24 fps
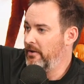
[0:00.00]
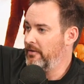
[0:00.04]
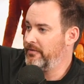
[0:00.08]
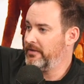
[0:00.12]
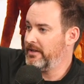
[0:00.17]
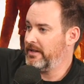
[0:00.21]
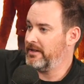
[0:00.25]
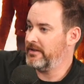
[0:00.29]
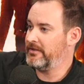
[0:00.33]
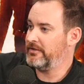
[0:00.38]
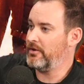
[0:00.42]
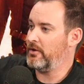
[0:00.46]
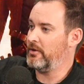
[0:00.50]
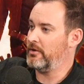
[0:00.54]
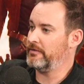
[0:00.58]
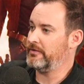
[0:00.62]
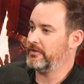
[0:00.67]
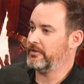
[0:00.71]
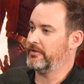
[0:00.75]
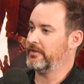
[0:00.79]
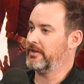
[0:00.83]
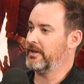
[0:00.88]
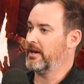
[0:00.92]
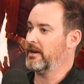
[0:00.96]
Hopefully, there's a Whole
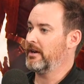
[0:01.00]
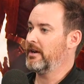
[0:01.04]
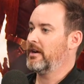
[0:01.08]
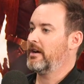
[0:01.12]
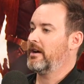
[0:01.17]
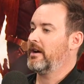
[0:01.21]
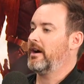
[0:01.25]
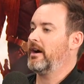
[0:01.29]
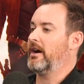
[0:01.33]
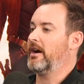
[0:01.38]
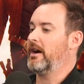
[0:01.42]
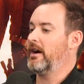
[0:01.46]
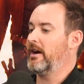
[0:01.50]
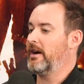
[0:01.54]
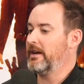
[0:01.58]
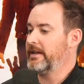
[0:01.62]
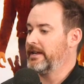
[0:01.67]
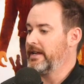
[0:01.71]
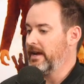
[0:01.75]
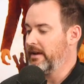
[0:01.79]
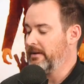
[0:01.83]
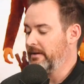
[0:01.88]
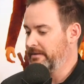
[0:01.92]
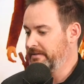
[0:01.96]
Foods. Good.
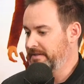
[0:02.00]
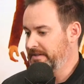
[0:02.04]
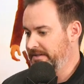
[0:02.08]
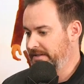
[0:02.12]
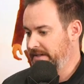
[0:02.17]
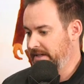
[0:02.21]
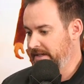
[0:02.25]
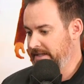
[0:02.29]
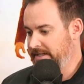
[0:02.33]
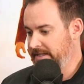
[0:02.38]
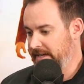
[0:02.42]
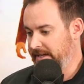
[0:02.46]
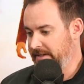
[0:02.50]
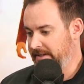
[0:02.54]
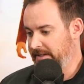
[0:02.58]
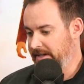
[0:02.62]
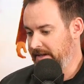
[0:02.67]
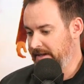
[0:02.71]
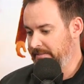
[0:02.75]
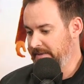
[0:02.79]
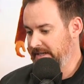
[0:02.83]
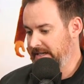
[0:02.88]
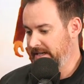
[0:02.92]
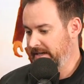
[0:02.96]
Yeah, I'm just
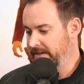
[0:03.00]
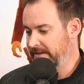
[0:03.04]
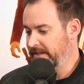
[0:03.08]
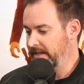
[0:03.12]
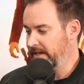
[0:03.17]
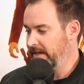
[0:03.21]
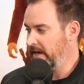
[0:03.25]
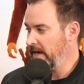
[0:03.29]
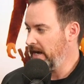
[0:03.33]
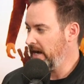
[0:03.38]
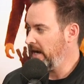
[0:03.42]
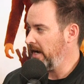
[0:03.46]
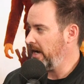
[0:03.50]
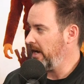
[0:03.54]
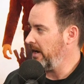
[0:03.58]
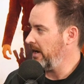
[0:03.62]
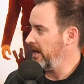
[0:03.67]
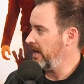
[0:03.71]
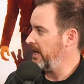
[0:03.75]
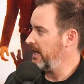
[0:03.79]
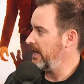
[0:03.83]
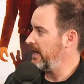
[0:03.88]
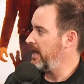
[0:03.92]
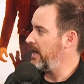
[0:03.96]
gonna be down there
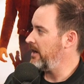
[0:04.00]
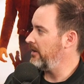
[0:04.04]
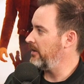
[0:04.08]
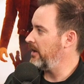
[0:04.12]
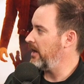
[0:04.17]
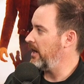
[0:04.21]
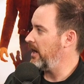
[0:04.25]
hanging out.